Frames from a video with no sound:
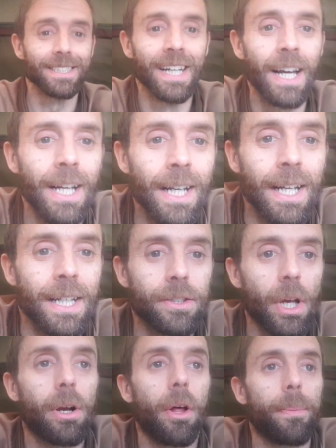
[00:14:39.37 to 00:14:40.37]

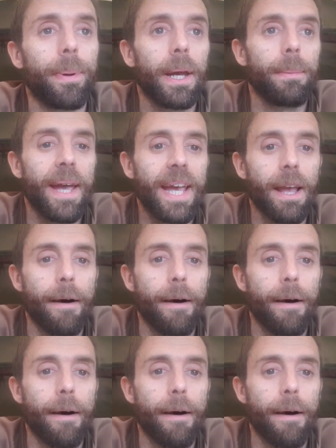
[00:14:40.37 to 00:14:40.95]
So I got the PB,